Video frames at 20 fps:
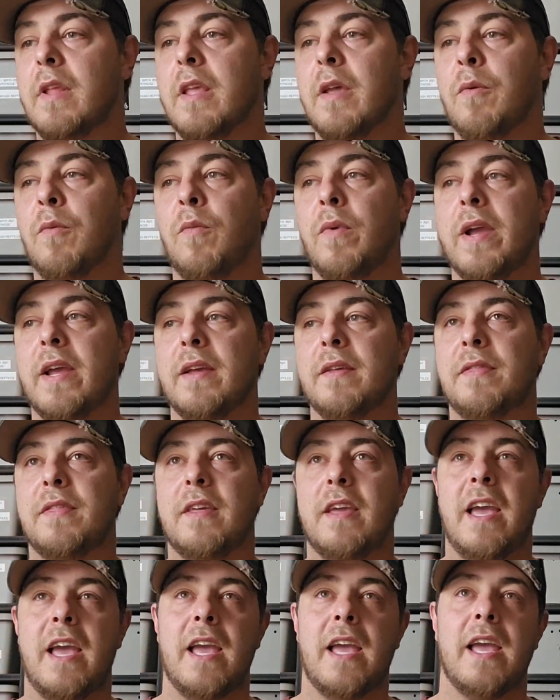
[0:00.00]
With
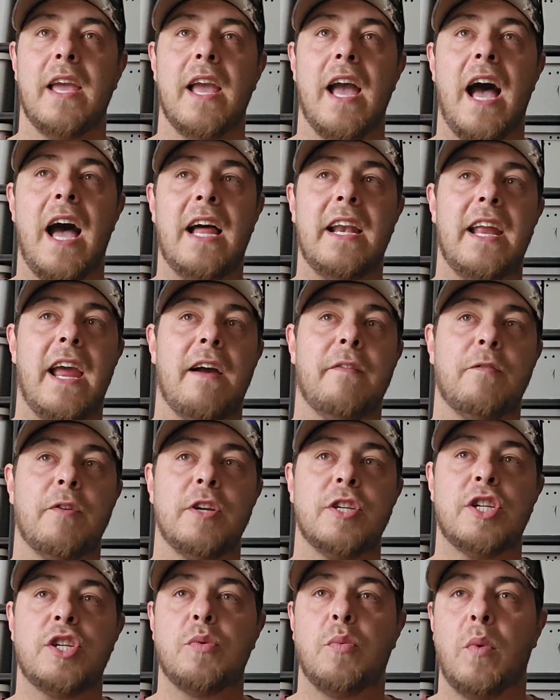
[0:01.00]
on
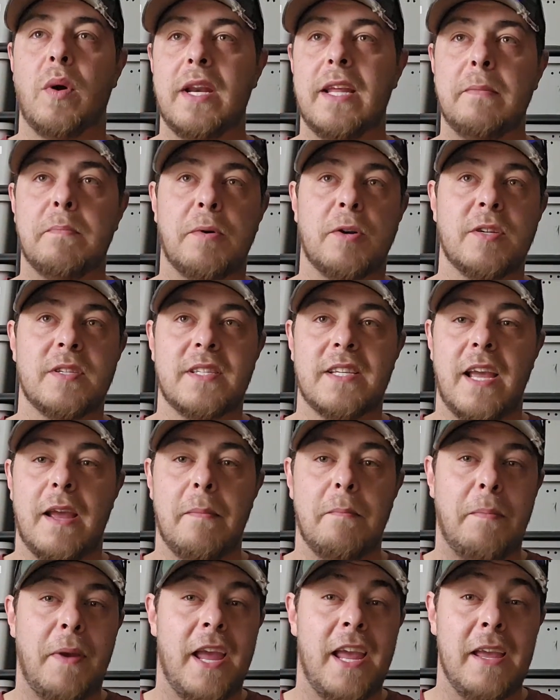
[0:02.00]
average,
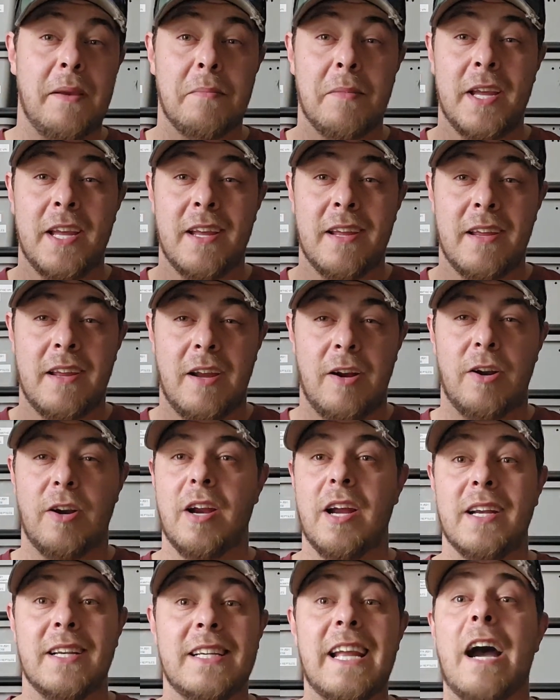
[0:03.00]
20% payment, or
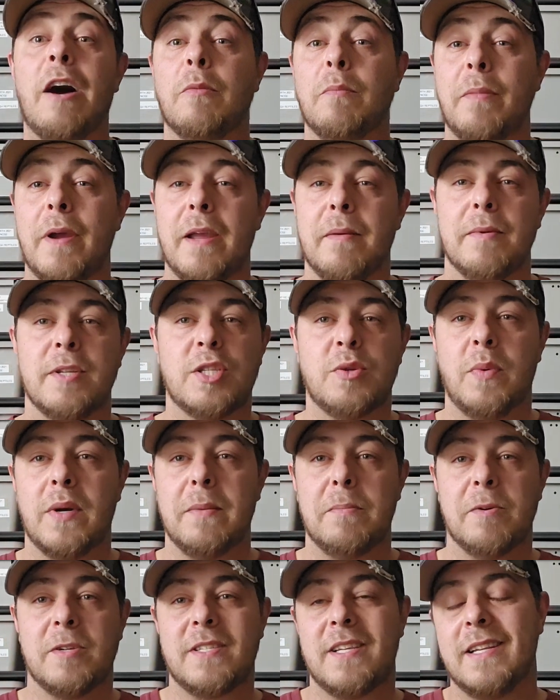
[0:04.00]
a down payment,
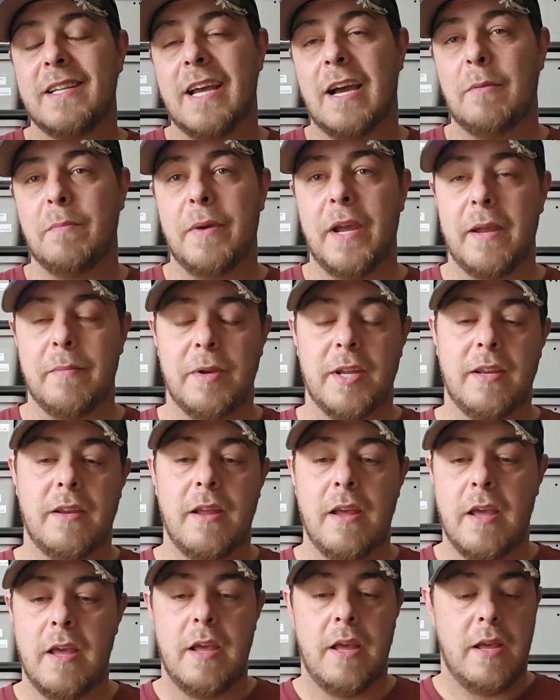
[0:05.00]
20% down payment
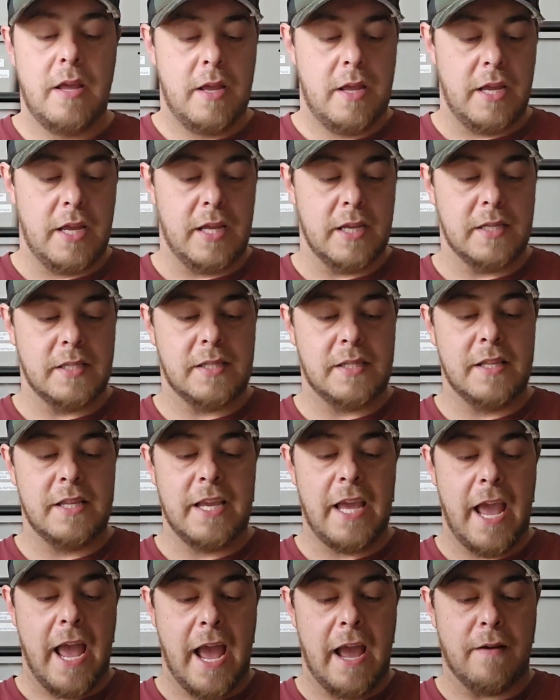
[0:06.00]
is
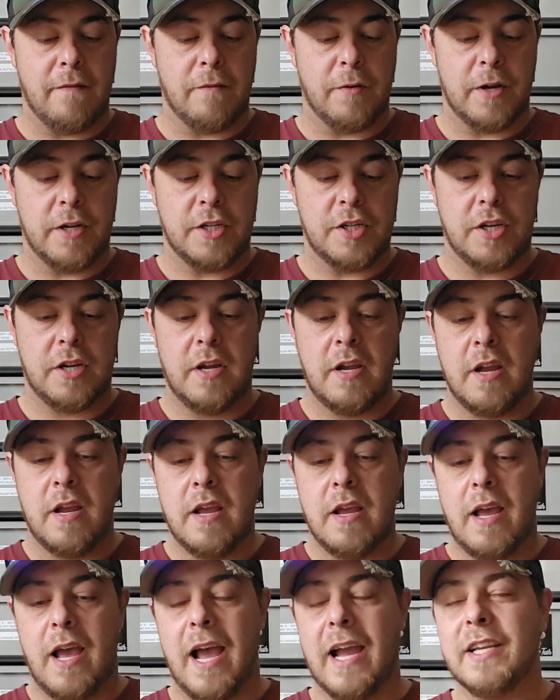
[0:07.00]
the average.
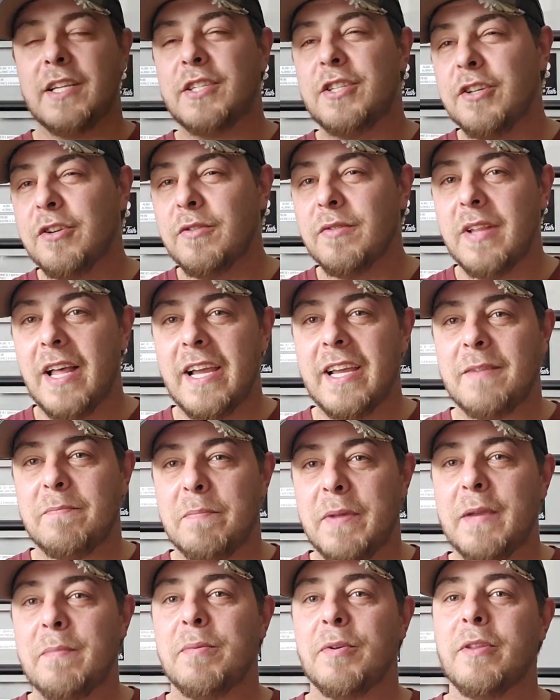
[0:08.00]
I do like
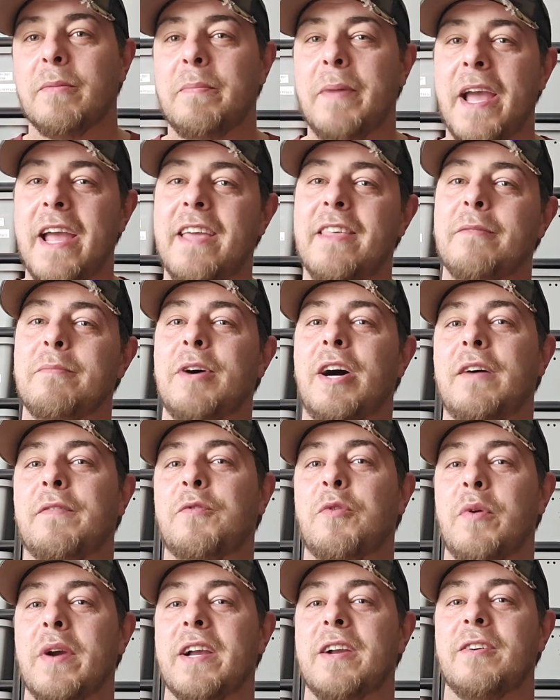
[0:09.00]
people to pay them off
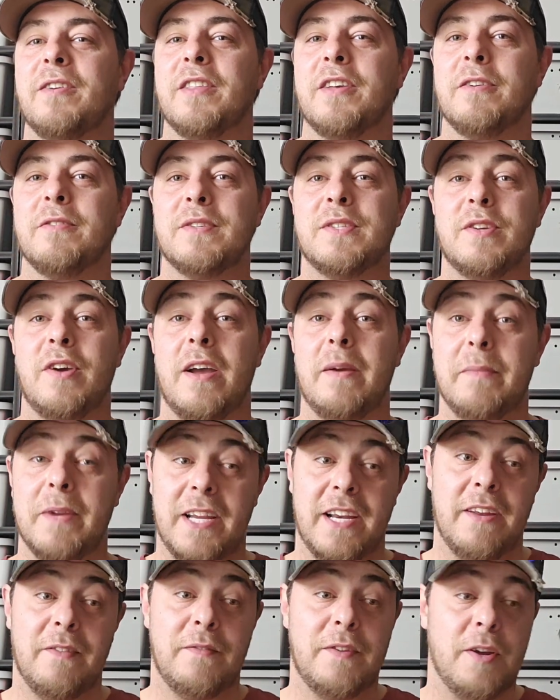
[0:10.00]
quicker, though. So, I
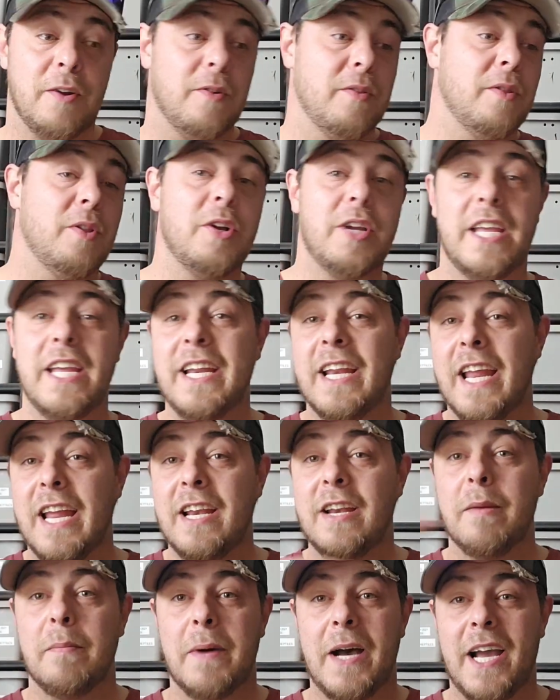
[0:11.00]
mean, if you're looking
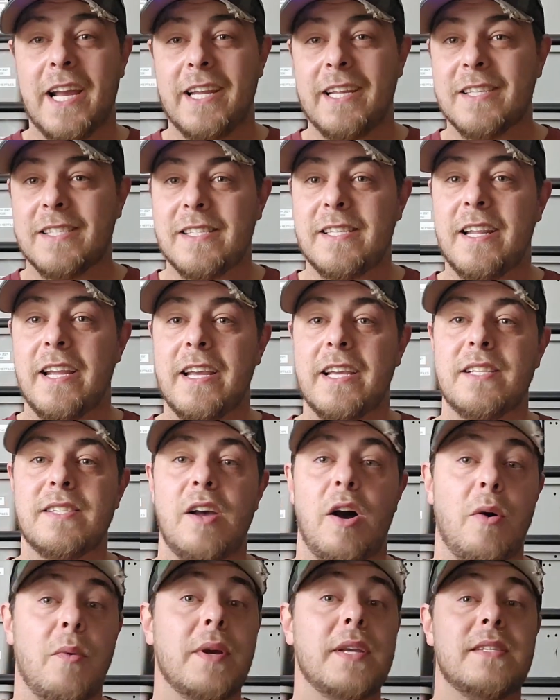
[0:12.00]
into buying snakes,
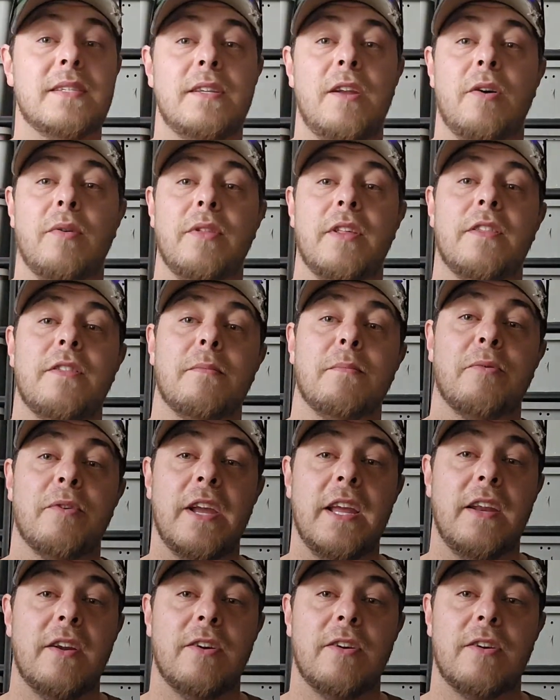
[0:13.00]
always know that the
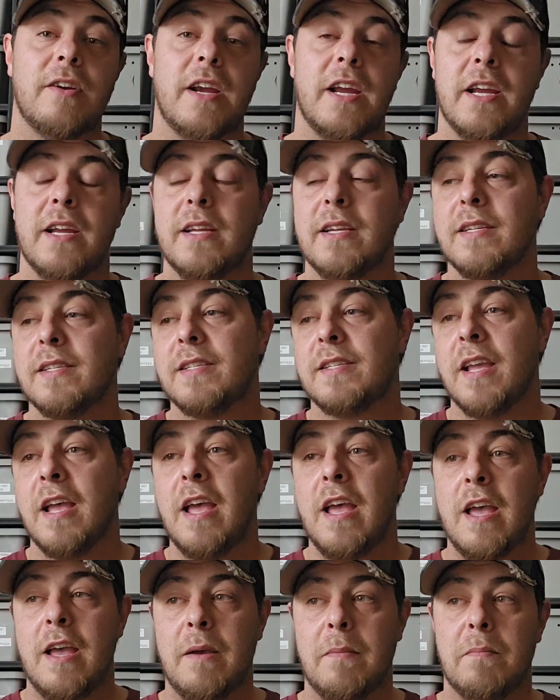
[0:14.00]
breeder is
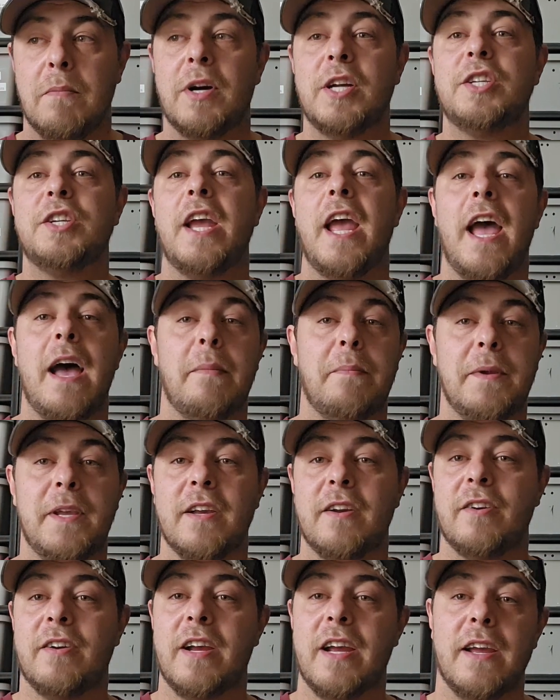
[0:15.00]
much
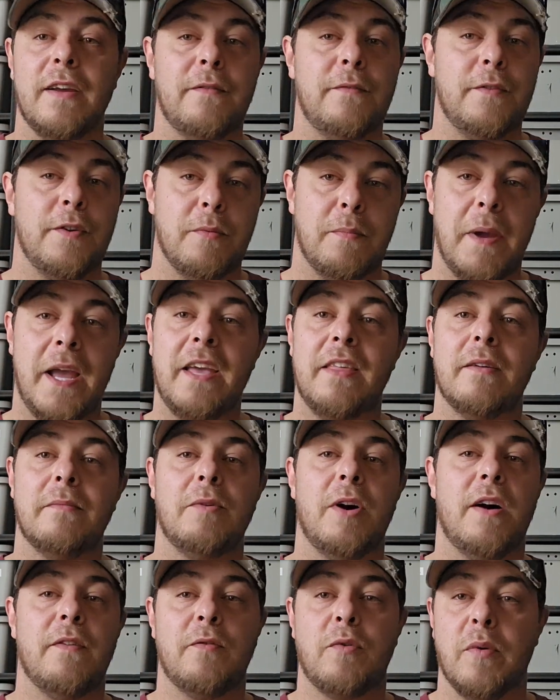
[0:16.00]
happier if you pay them
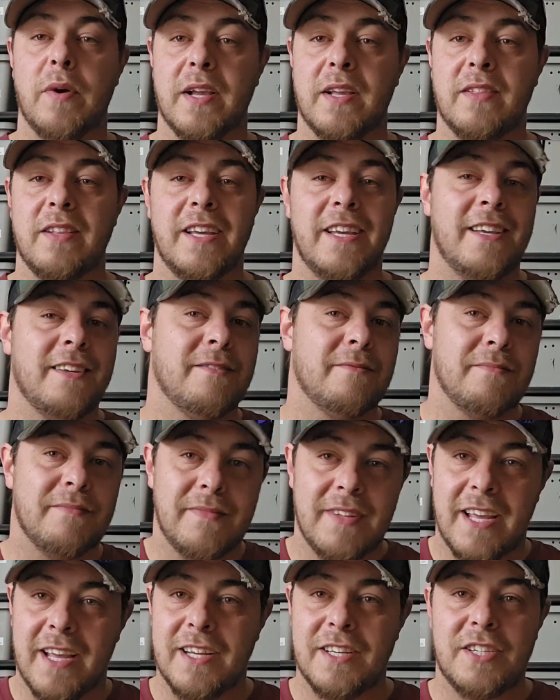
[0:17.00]
off quickly.
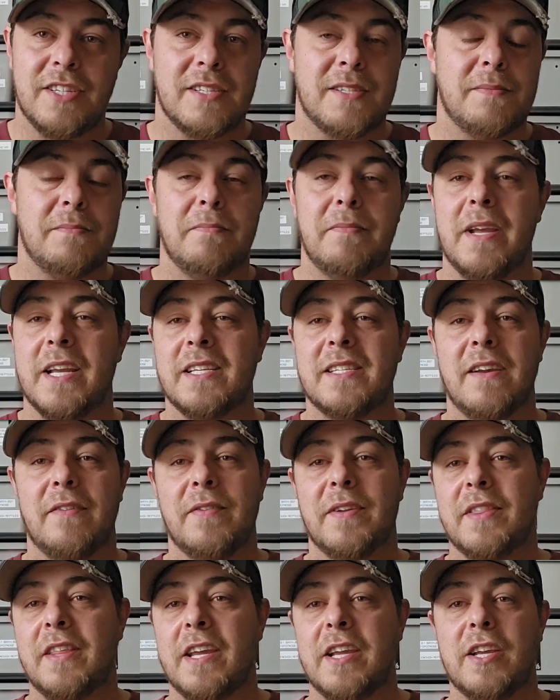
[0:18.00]
It just makes
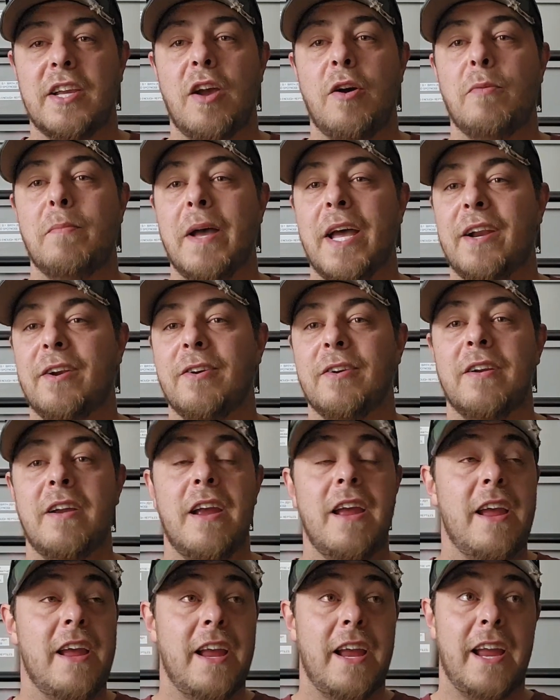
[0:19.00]
everything go better.
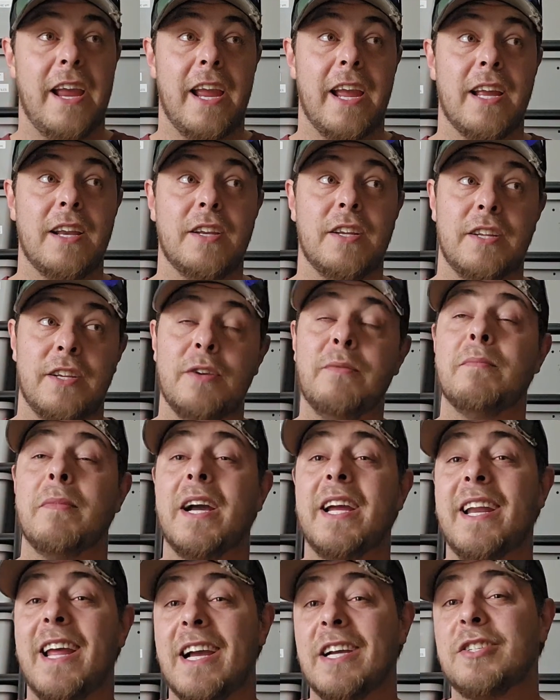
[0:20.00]
And you
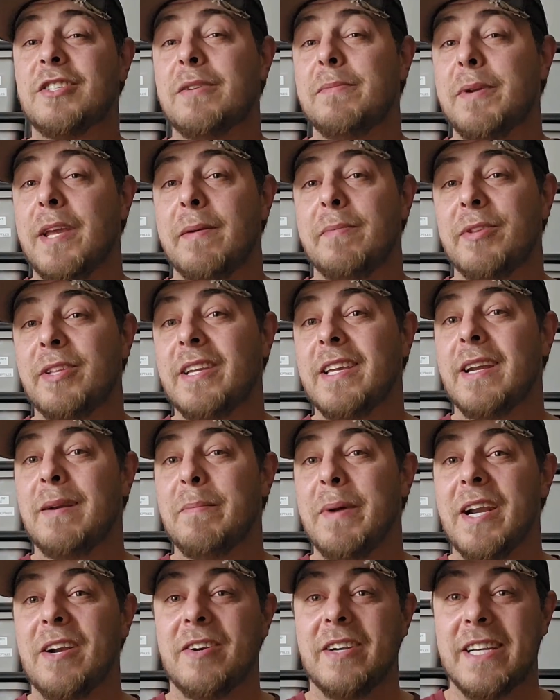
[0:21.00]
might actually be able to get a
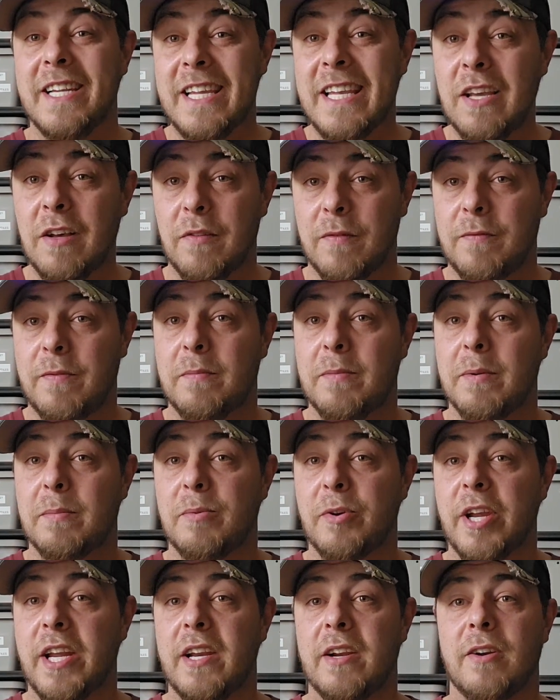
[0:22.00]
better deal from the
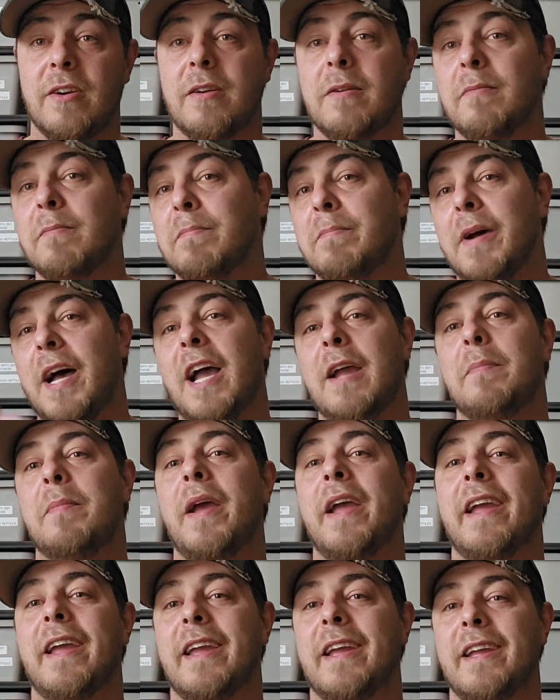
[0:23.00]
breeder by
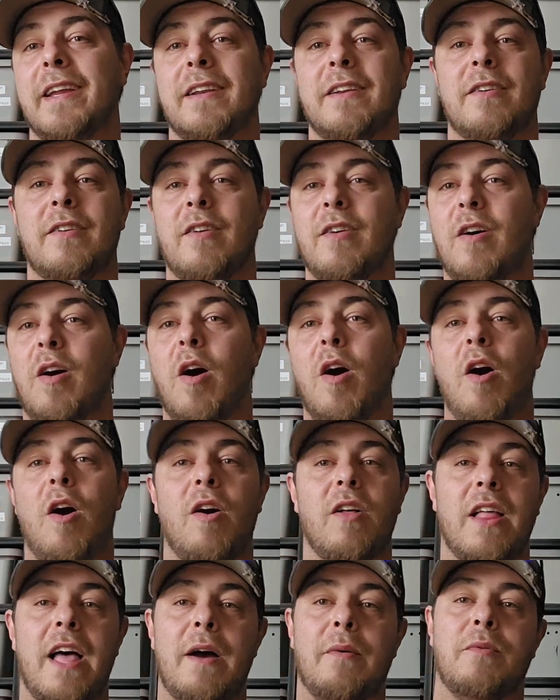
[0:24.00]
paying
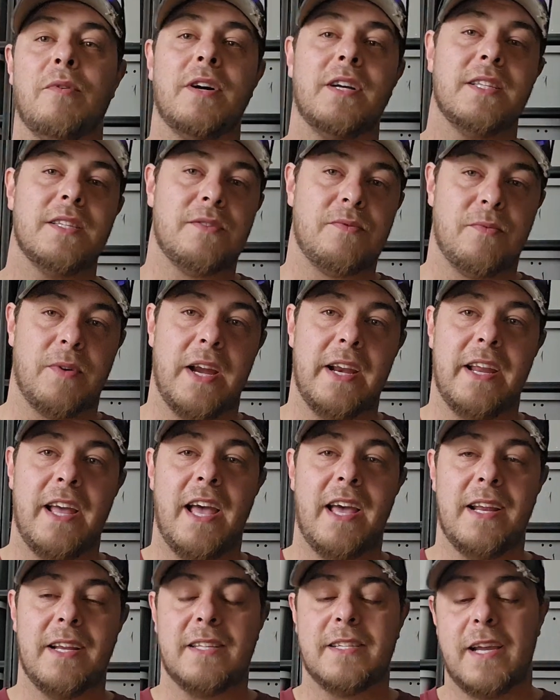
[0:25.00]
all at once right
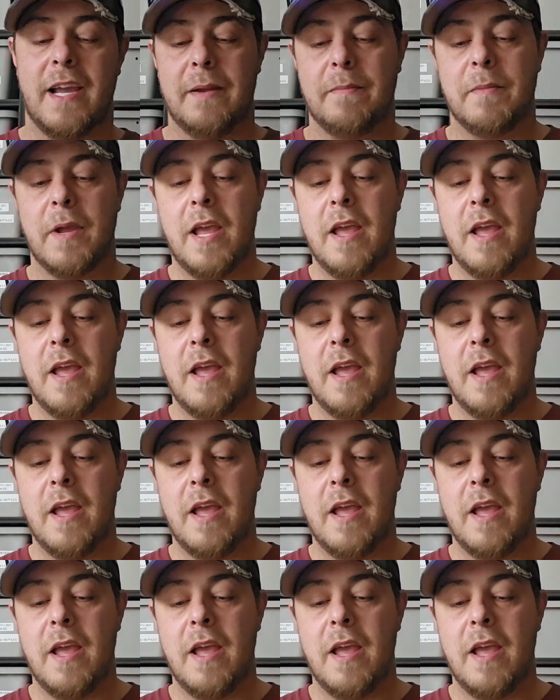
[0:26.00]
ahead of time.